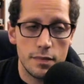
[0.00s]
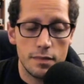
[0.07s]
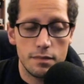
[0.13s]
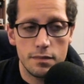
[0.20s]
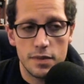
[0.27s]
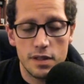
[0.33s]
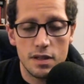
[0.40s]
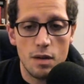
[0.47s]

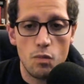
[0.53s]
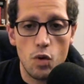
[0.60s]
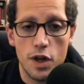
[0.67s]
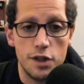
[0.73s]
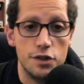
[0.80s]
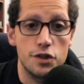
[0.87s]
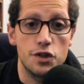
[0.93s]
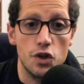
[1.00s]

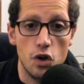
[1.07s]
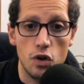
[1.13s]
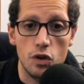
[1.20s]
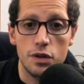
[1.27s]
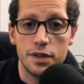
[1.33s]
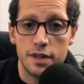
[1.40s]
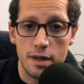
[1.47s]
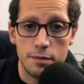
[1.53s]
somewhat
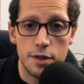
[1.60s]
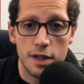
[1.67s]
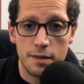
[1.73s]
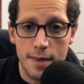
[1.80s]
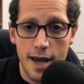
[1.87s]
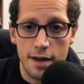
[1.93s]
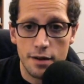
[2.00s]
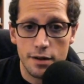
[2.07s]
dull subject
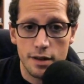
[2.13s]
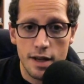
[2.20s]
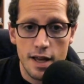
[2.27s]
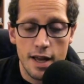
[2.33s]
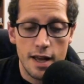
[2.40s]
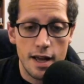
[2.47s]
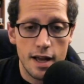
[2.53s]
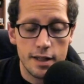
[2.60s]
matter,
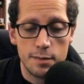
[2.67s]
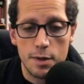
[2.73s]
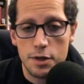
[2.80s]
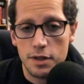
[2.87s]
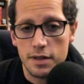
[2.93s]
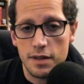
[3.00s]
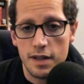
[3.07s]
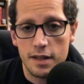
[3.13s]

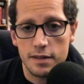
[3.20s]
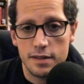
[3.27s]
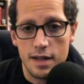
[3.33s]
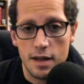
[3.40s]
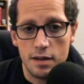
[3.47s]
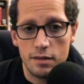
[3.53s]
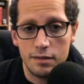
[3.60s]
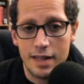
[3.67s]
especially things
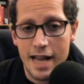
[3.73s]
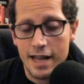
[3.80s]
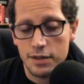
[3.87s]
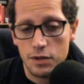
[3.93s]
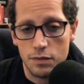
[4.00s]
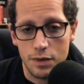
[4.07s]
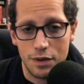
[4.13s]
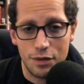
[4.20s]
that
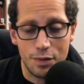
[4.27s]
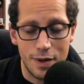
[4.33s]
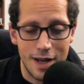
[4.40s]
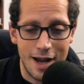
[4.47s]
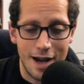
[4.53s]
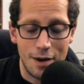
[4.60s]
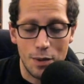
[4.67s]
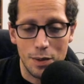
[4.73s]
last over 3
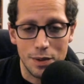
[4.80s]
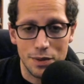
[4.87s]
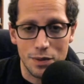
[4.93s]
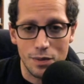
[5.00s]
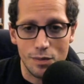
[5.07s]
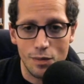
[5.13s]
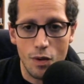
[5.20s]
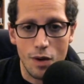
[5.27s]
hours
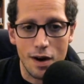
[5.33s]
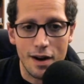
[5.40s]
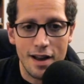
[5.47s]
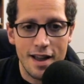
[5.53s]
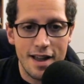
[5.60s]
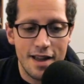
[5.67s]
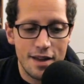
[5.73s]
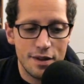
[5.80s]
or more.
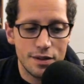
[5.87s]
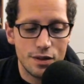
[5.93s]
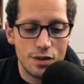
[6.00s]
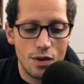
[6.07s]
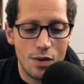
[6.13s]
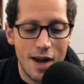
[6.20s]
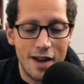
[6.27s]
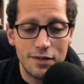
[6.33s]

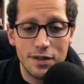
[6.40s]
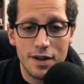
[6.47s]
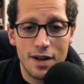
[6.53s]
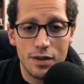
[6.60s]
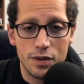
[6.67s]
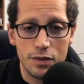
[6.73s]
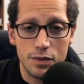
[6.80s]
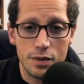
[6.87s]
So after
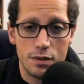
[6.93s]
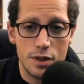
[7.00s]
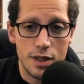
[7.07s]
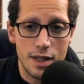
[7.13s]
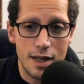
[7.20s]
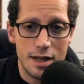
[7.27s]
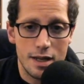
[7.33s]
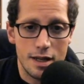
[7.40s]
House of
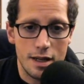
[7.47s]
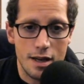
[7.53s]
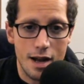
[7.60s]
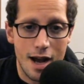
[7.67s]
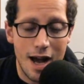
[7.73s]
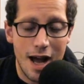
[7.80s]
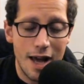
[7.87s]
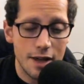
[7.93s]
Gucci ended,
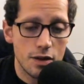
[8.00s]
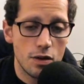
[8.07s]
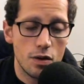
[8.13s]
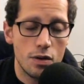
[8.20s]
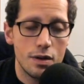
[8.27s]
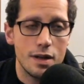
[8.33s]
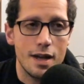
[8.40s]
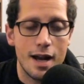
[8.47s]
I
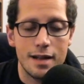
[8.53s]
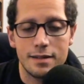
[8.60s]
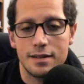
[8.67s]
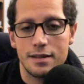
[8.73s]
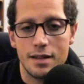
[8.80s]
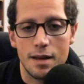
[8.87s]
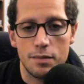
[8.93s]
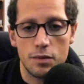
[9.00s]
could not
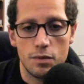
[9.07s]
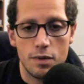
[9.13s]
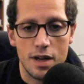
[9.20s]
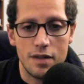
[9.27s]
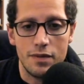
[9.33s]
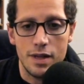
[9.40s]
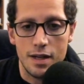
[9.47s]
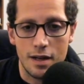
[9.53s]
stop
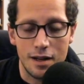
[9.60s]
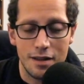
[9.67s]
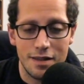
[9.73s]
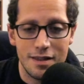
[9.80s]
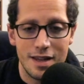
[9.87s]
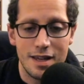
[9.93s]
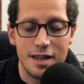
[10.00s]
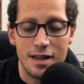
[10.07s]
craving and
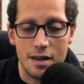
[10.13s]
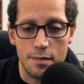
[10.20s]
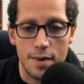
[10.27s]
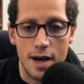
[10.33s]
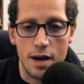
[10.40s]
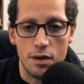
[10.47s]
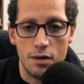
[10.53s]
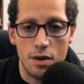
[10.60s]
thinking
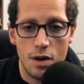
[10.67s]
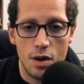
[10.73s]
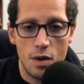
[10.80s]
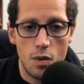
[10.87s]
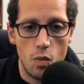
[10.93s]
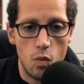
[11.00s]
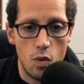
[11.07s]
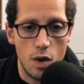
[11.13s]
about
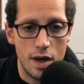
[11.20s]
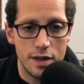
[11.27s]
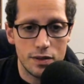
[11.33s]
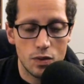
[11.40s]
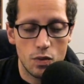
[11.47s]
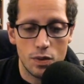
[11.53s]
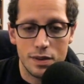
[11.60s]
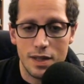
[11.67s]
what
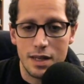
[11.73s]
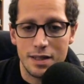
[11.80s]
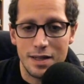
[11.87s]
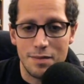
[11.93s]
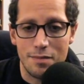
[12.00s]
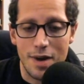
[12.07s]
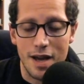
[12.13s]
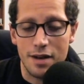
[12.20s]

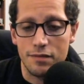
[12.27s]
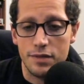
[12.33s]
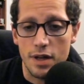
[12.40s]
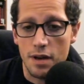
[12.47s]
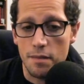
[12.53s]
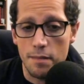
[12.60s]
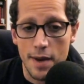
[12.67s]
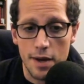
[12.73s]
Scorsese might have
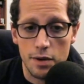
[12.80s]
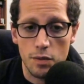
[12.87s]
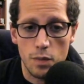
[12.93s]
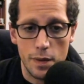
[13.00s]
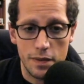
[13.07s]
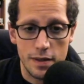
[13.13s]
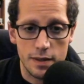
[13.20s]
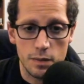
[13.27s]
done better
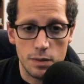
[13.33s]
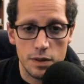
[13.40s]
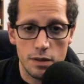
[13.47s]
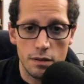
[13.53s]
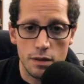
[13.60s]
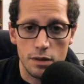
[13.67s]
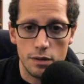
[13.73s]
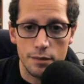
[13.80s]
with this
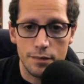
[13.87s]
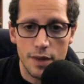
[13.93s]
material.